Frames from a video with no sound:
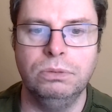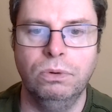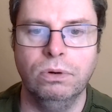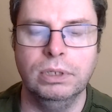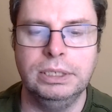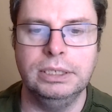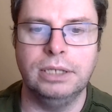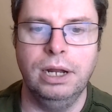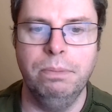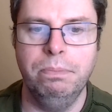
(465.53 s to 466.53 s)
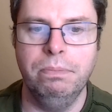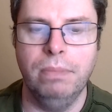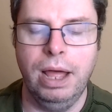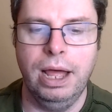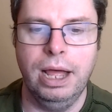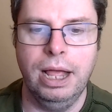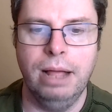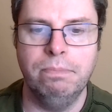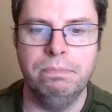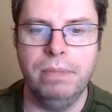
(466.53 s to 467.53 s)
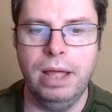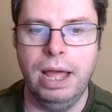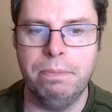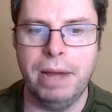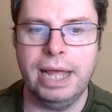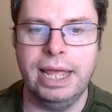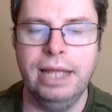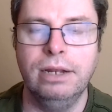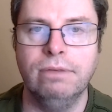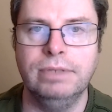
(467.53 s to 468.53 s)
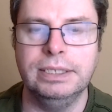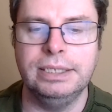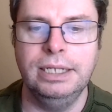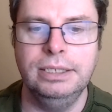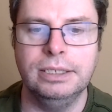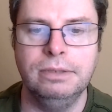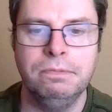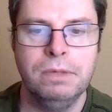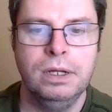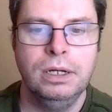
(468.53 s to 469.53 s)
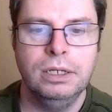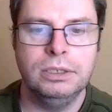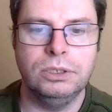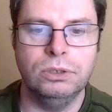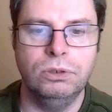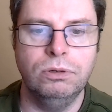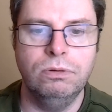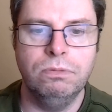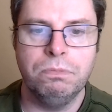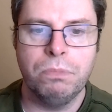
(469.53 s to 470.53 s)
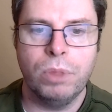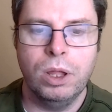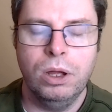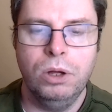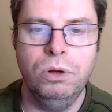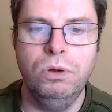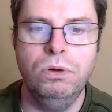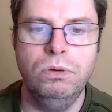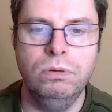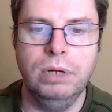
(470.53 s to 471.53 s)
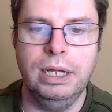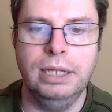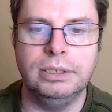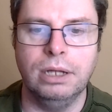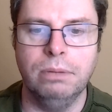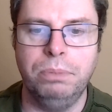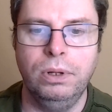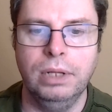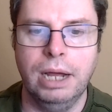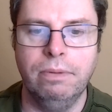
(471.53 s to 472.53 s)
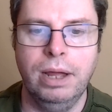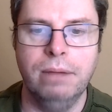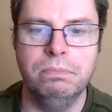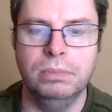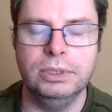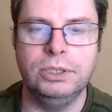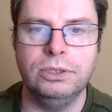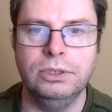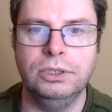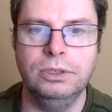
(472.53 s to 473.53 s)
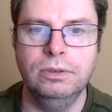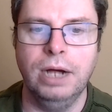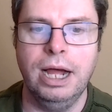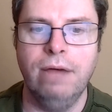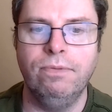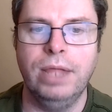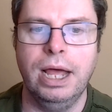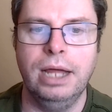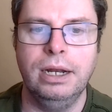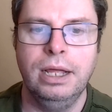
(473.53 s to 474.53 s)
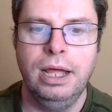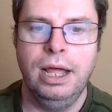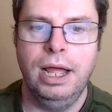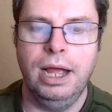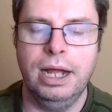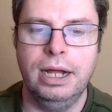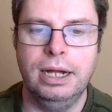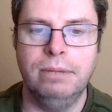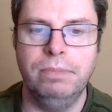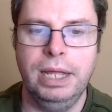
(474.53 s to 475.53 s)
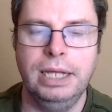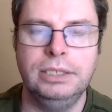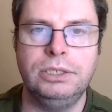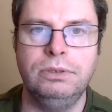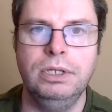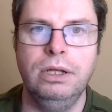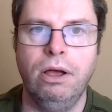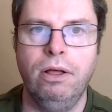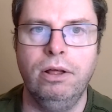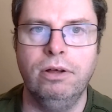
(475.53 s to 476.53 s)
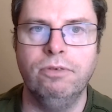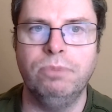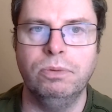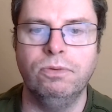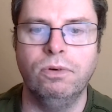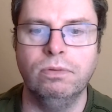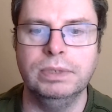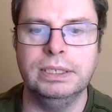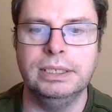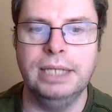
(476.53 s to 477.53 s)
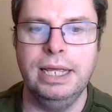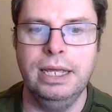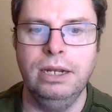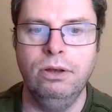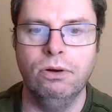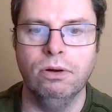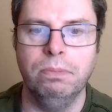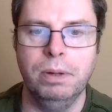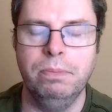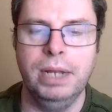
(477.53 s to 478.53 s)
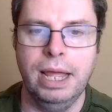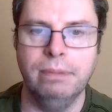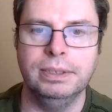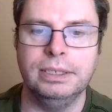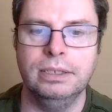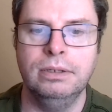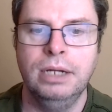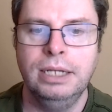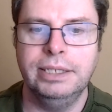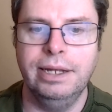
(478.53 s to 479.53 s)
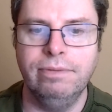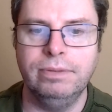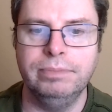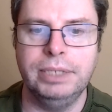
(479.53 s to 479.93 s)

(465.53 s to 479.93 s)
towards this kind of back end of the season. So who is going to pull that one out? Munster do have that history of performances in Europe and being able to lift